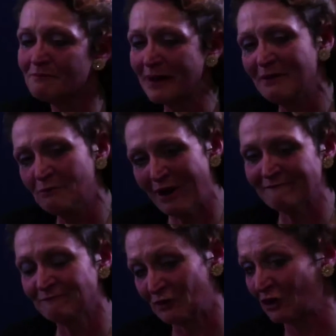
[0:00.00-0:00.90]
Maybe
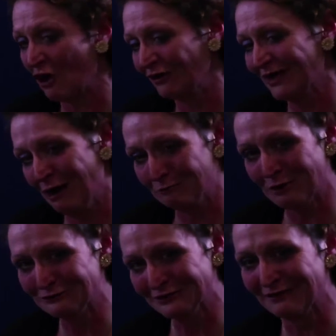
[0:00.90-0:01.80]
waiting for a call to help
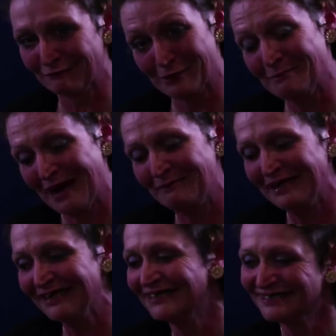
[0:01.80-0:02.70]
go deliver a
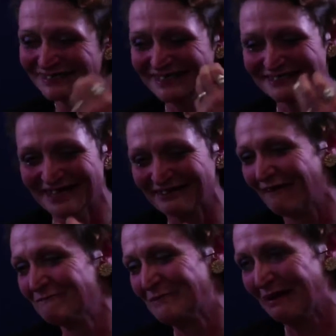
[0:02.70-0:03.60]
baby, because I
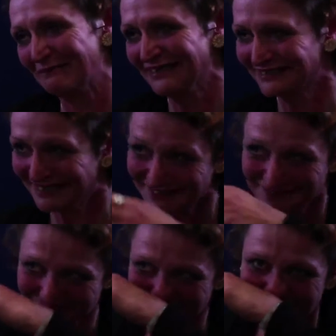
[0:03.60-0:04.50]
love babies.
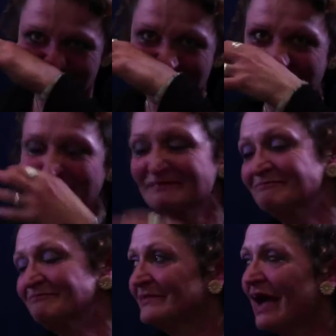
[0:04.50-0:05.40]

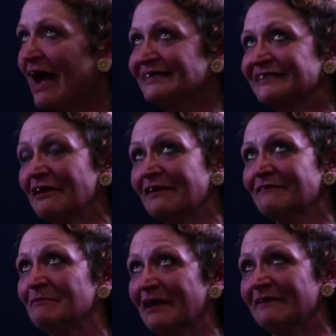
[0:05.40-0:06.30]
I tell
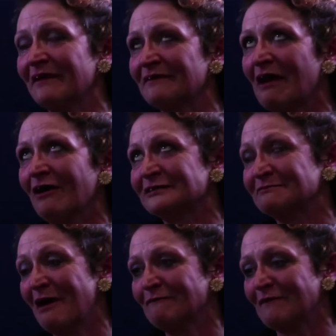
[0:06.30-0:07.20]
everybody that they all
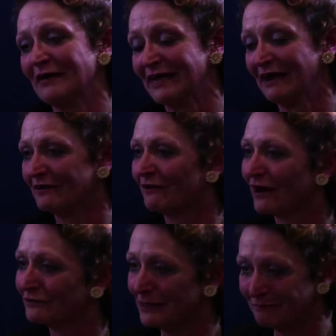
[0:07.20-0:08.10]
smell funny and they're
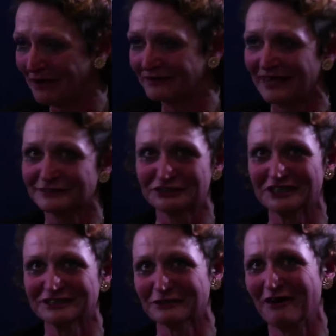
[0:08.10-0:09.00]
ugly, but that's
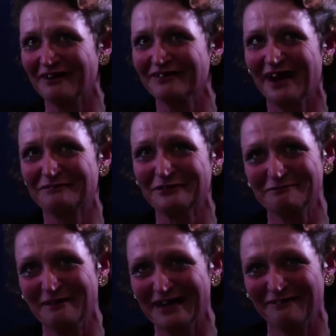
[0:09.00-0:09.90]
just so I don't have to
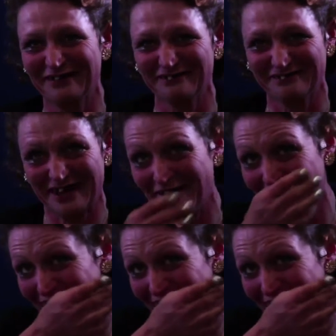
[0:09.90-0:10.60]
admit how cute they all